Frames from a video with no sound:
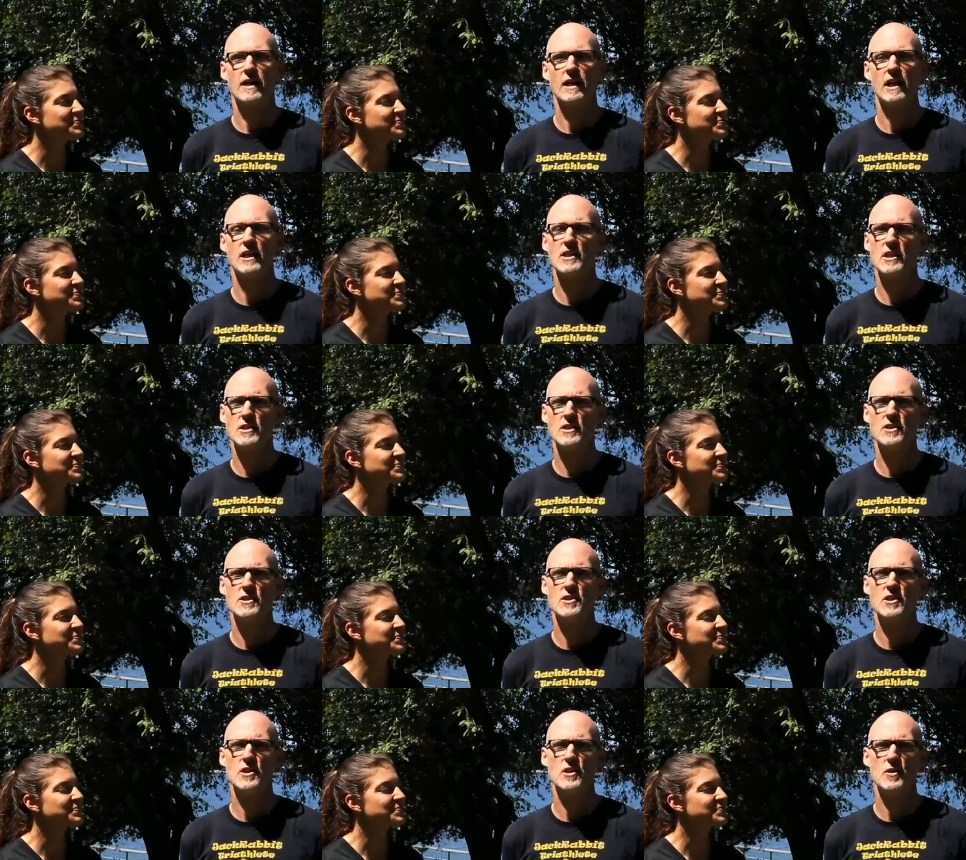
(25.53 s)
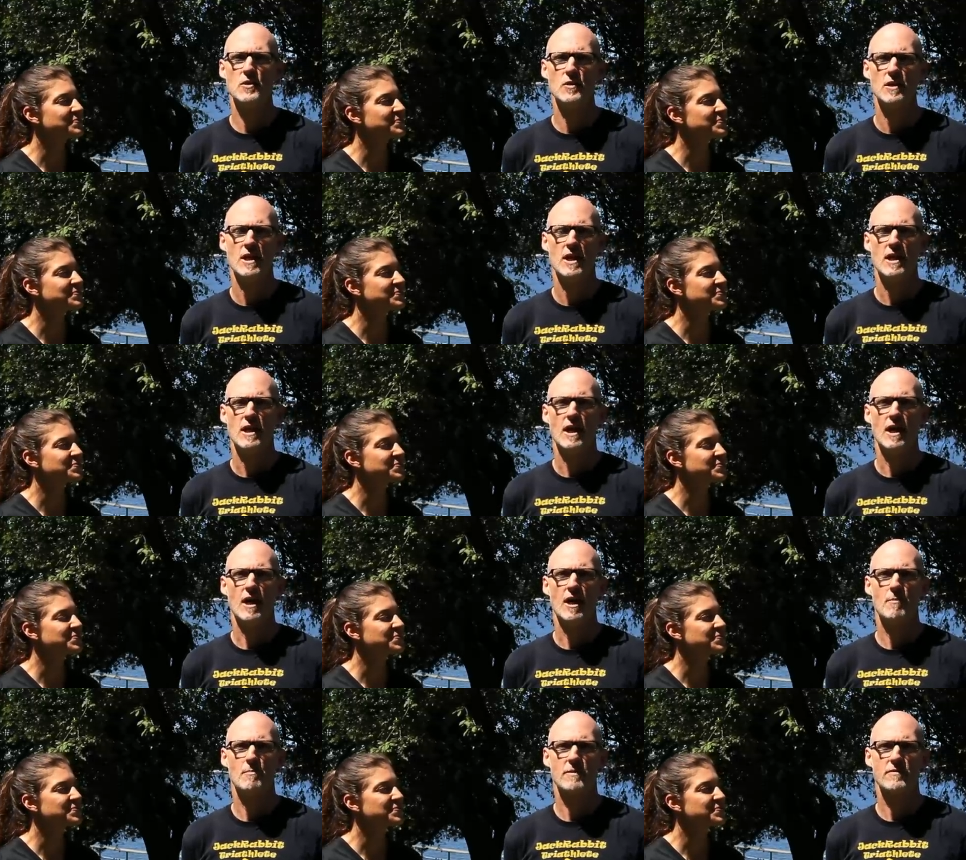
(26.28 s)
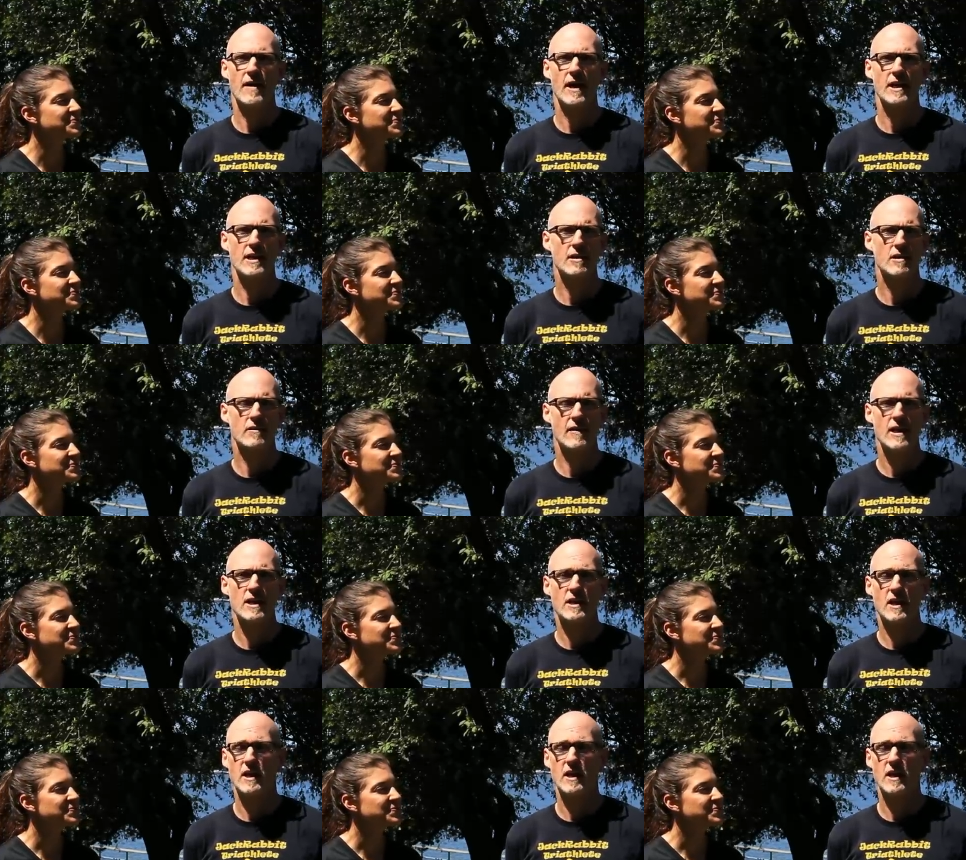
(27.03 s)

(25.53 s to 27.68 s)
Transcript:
Speaker 1: in addition to uh, providing great